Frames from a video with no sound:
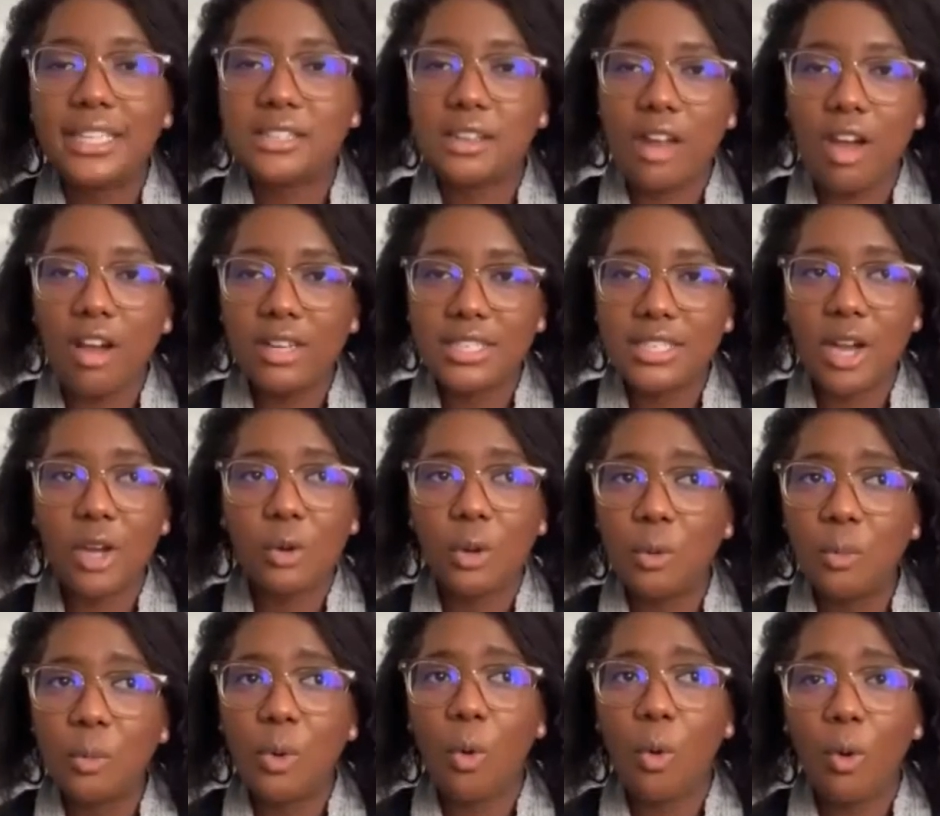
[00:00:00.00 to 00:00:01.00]
lockdown
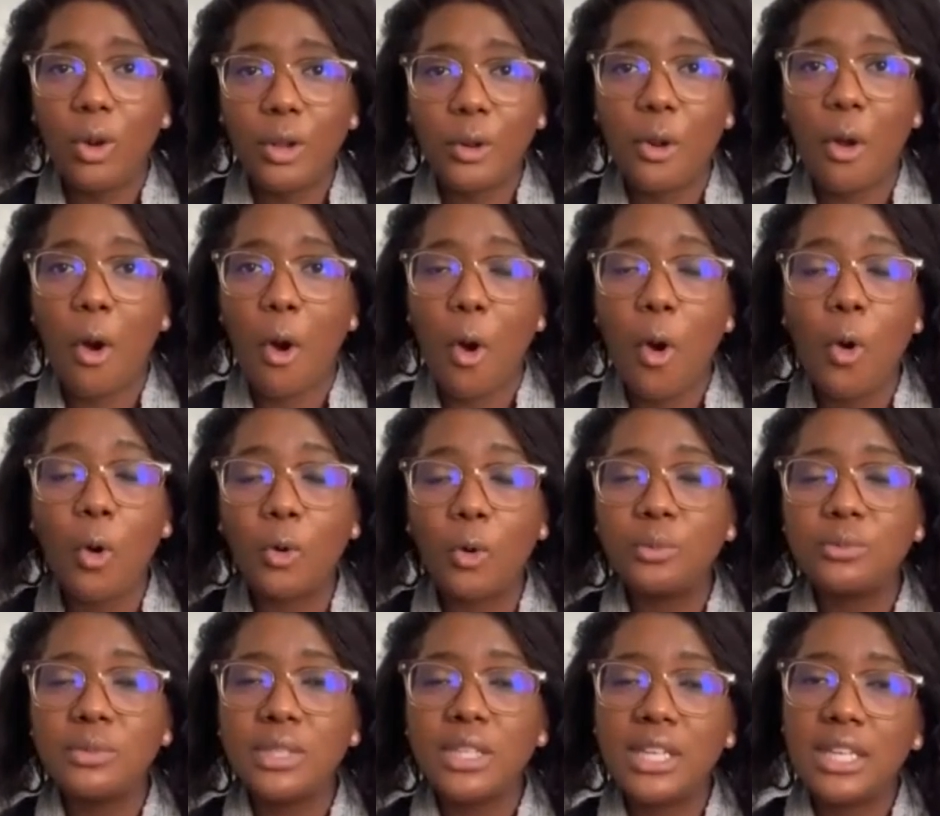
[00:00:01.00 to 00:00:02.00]
and we're all at
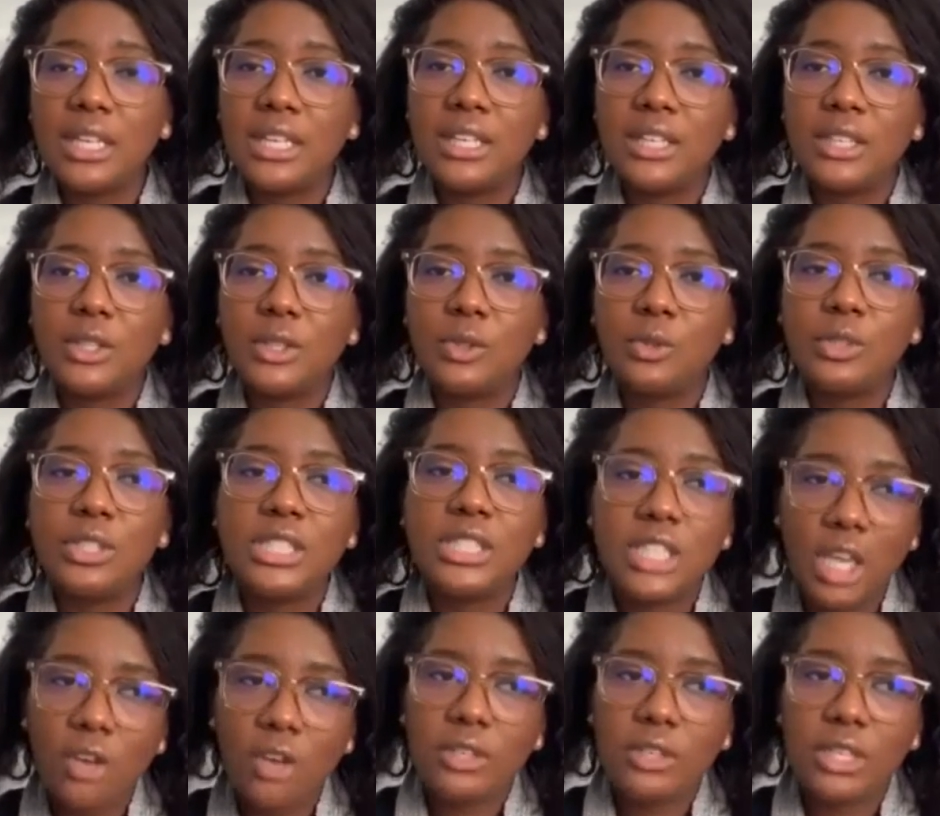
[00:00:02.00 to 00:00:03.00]
home, you definitely